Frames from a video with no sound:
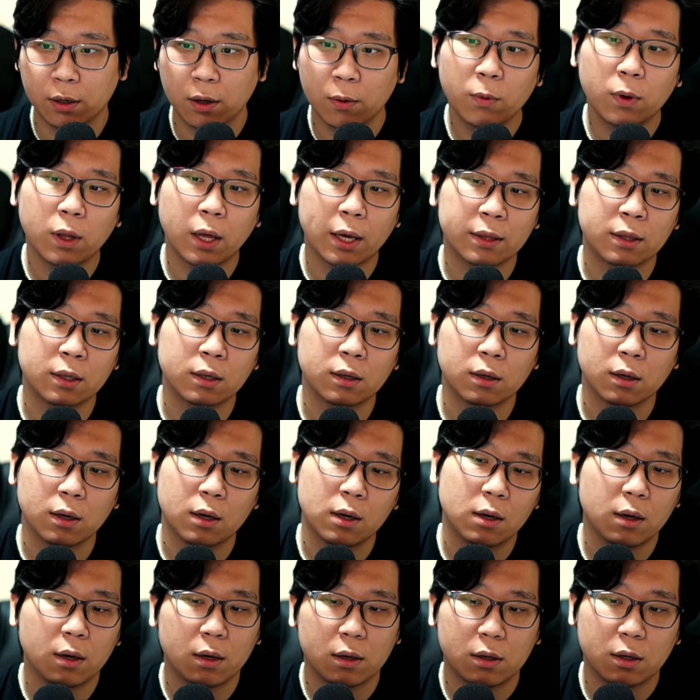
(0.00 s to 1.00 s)
Well, I think
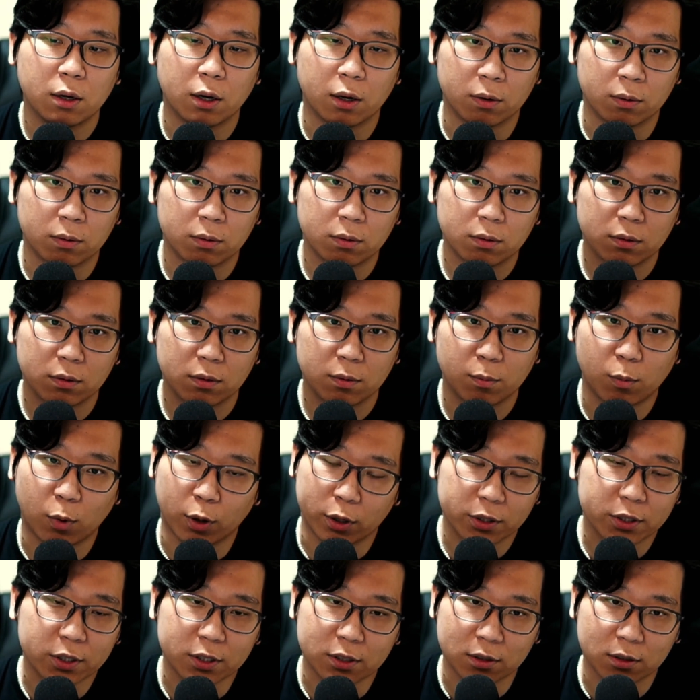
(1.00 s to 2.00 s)

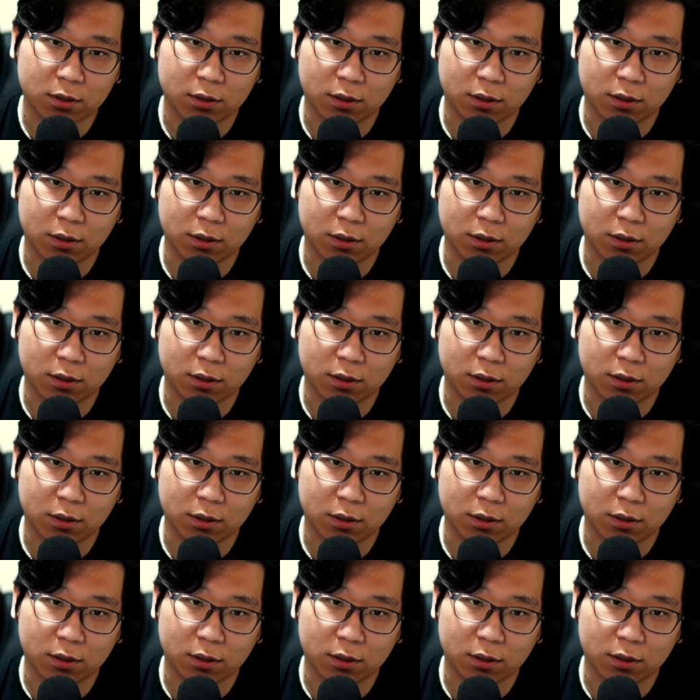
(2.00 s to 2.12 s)
Margins is